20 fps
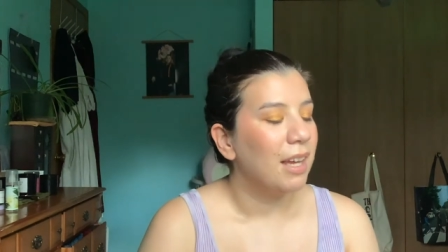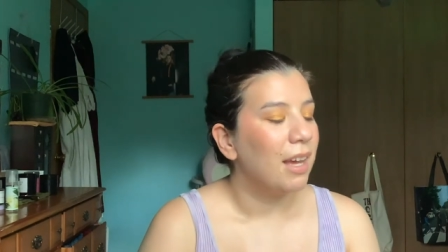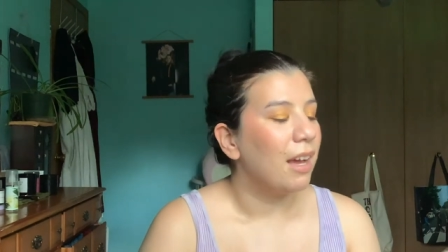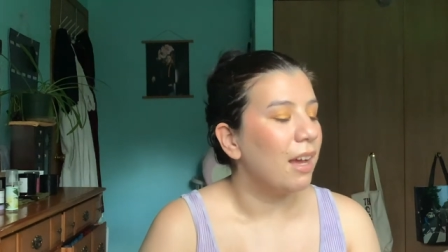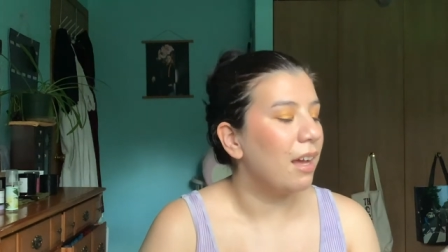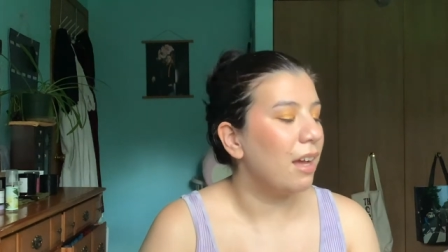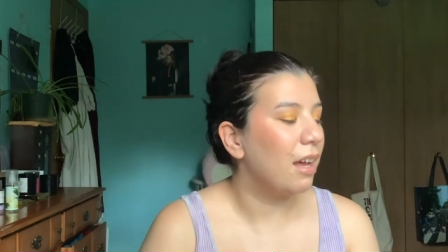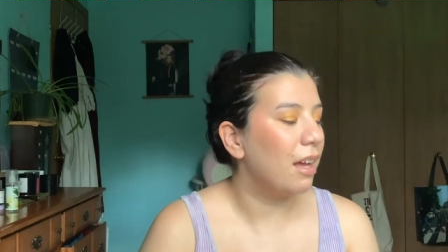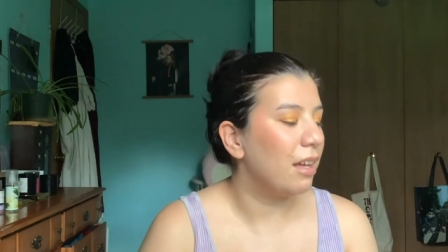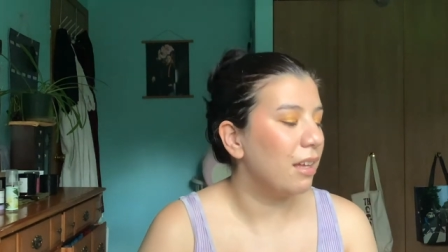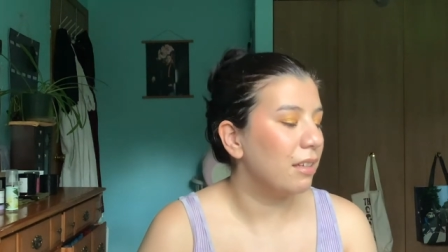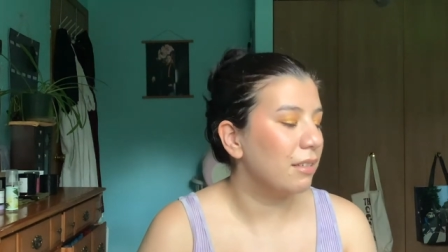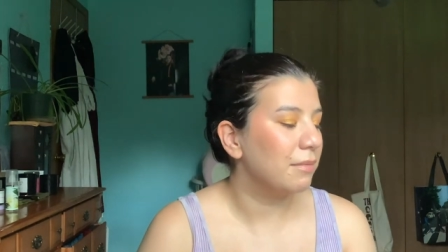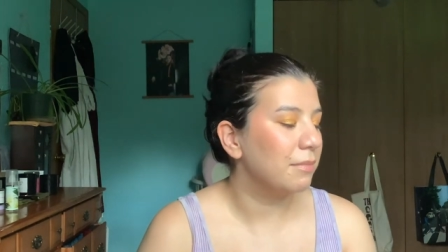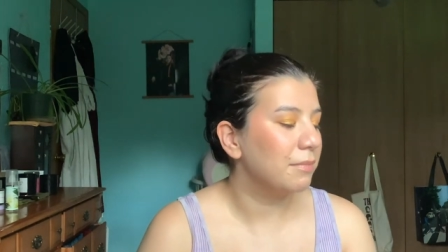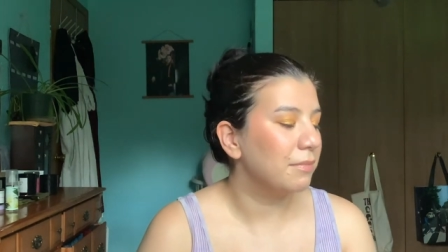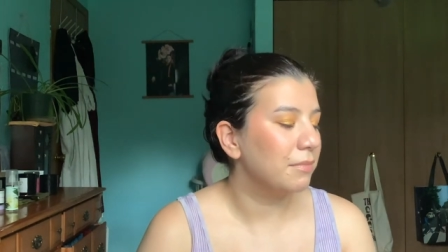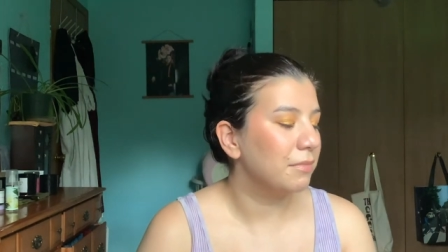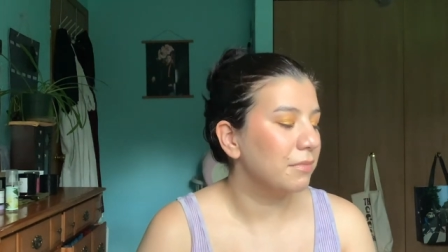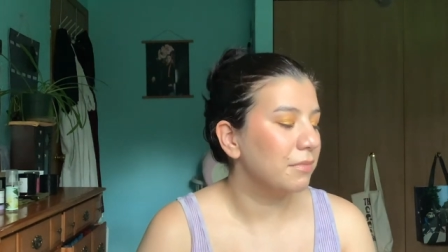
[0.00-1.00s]

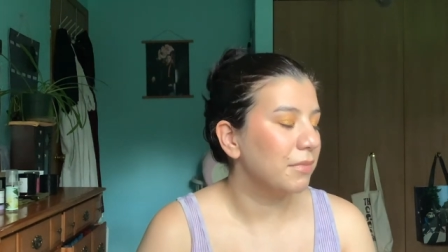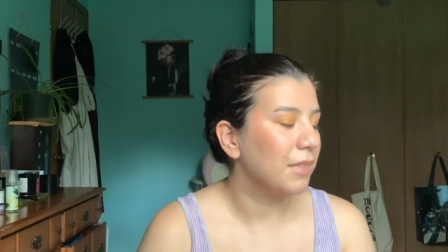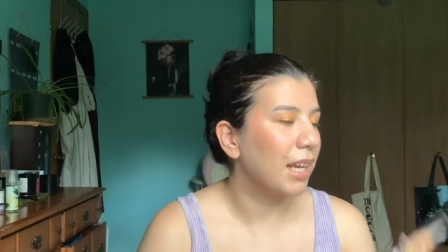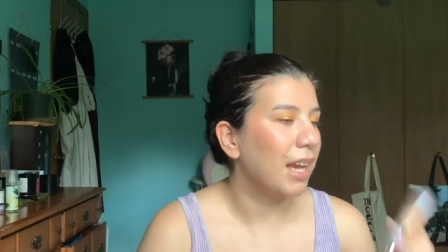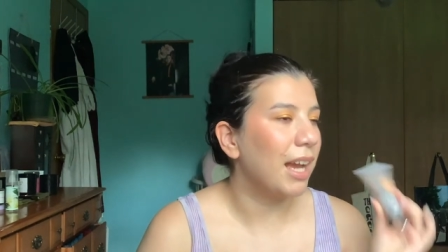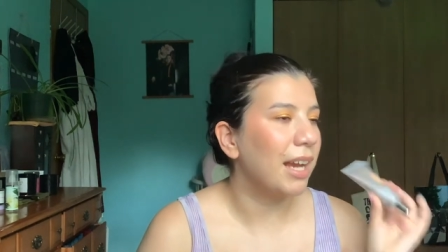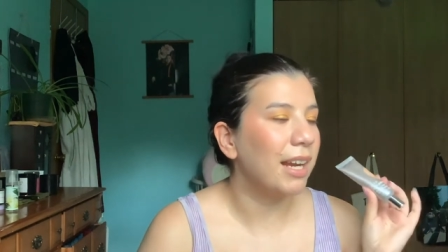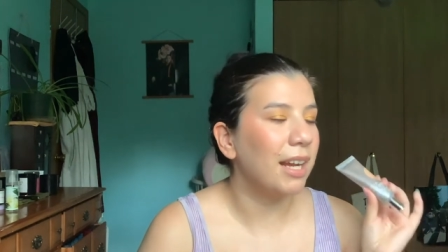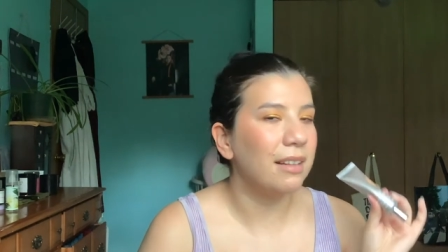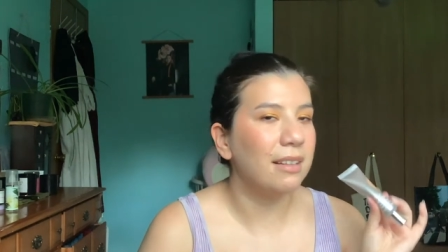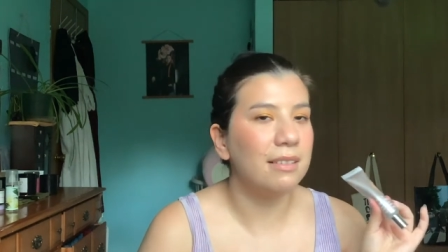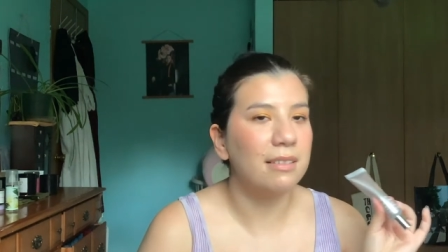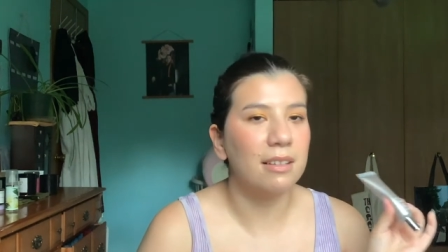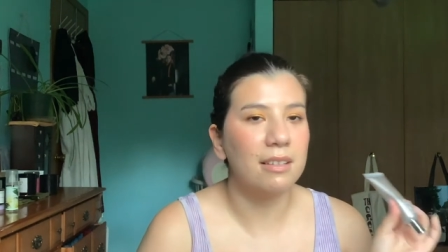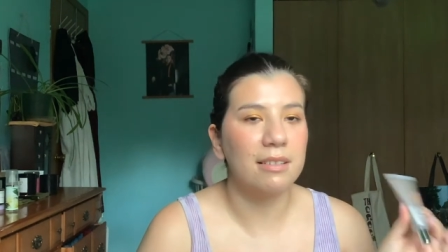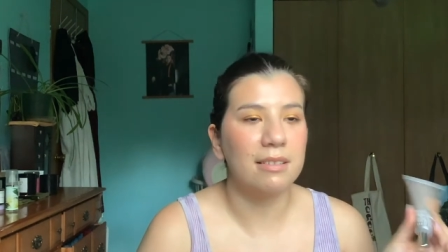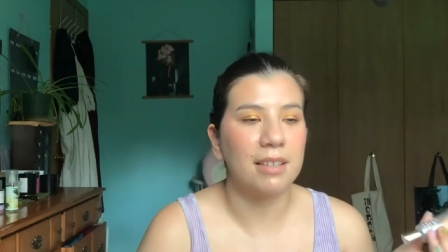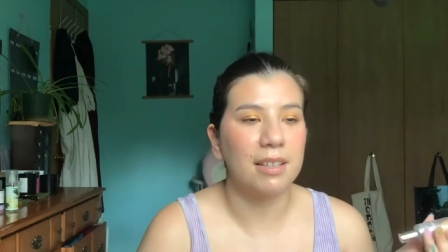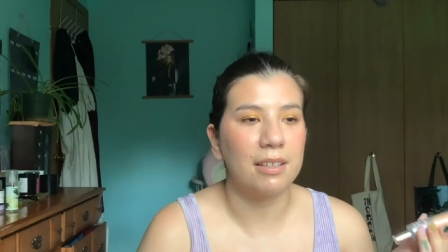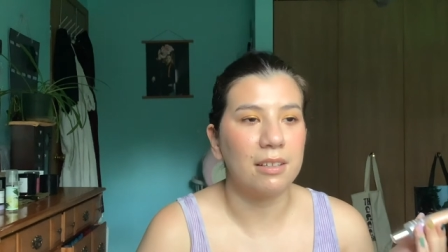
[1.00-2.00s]
Um, I got this
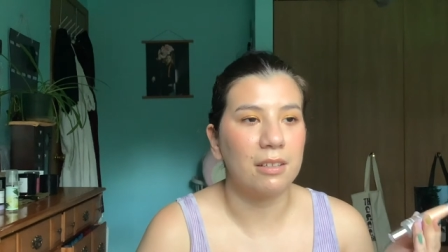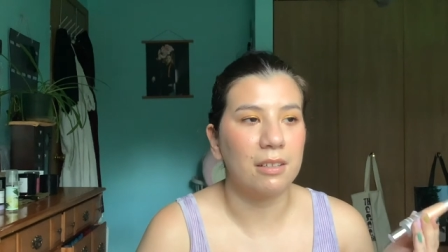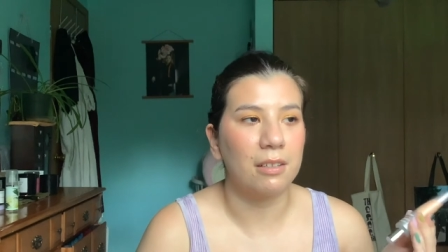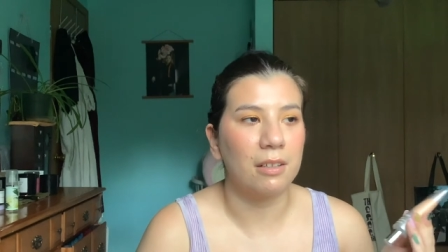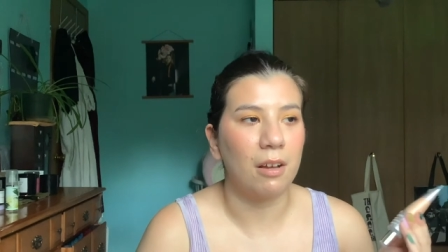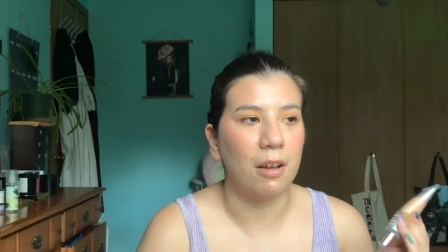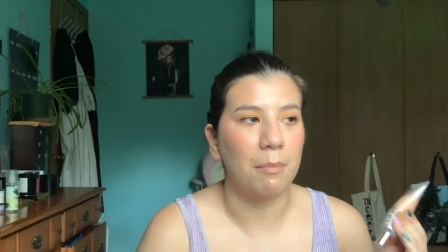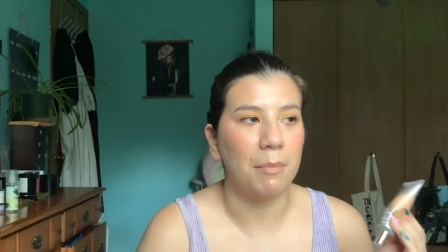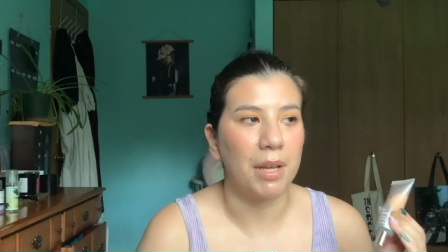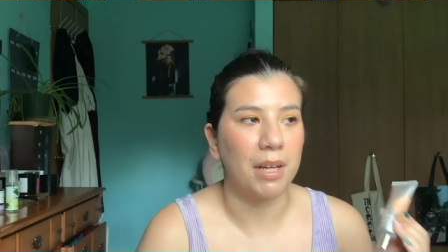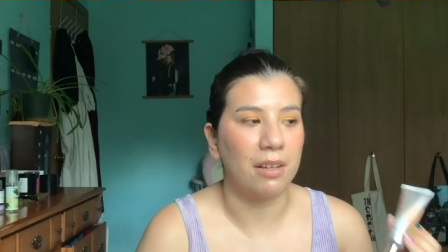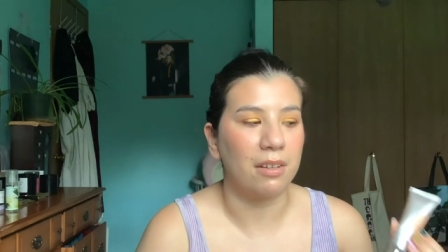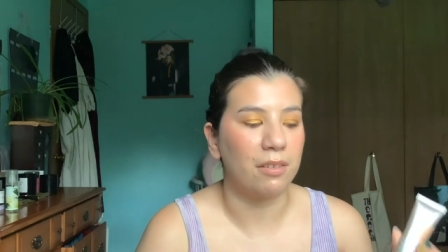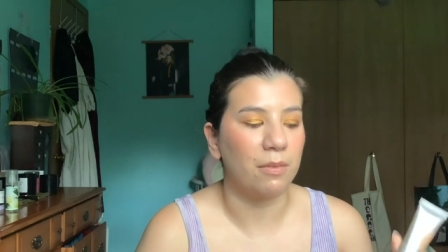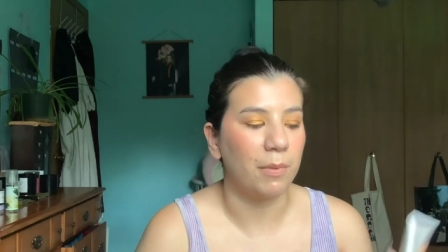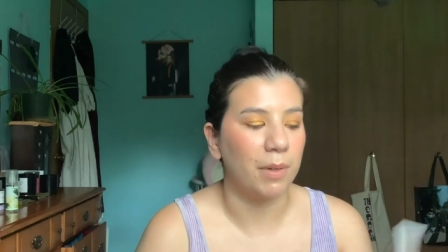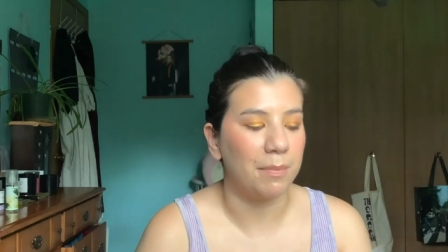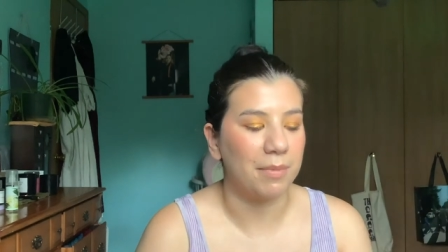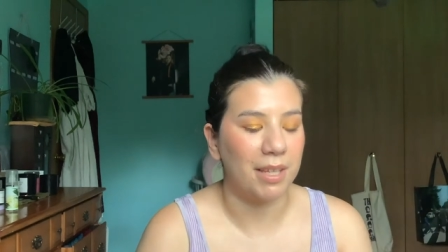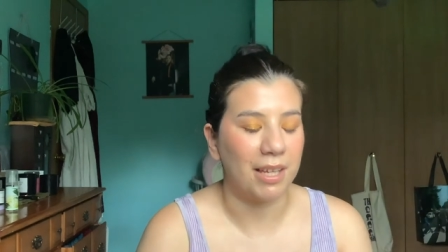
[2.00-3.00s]
on sale on Becca's
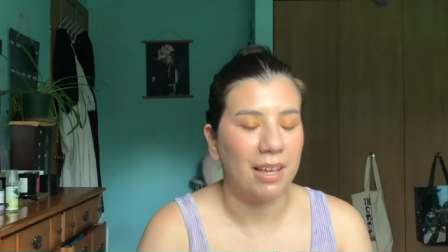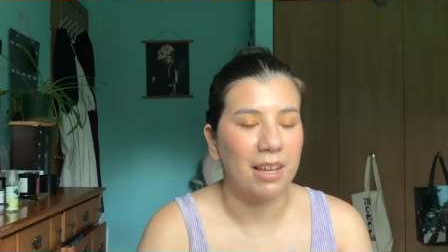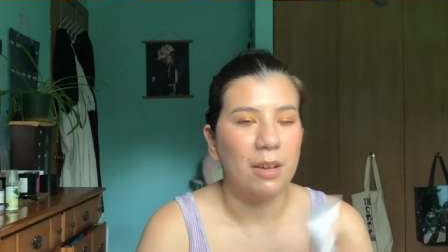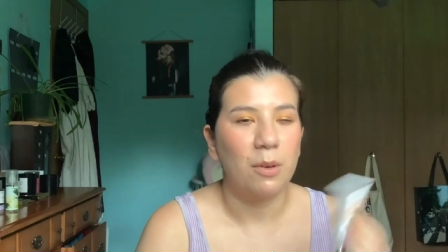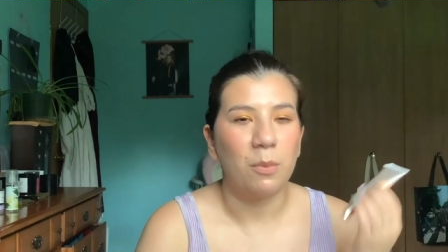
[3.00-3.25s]
website.